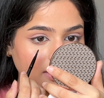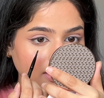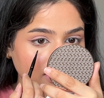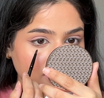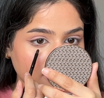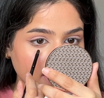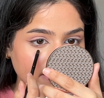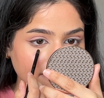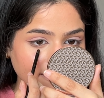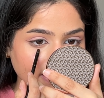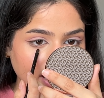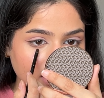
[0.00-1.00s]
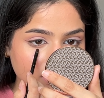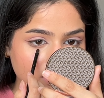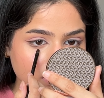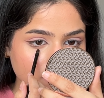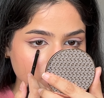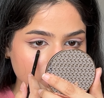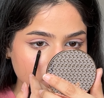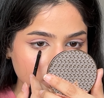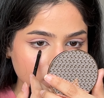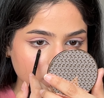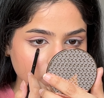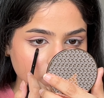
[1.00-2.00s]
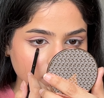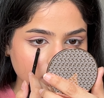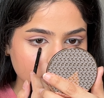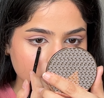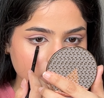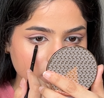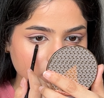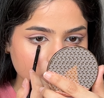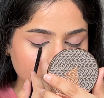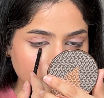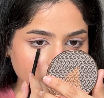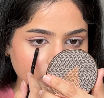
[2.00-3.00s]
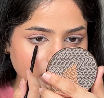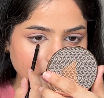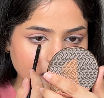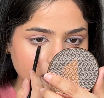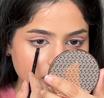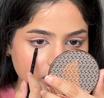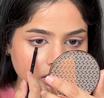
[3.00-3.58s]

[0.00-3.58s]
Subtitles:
under eye fat. So just going to accentuate that.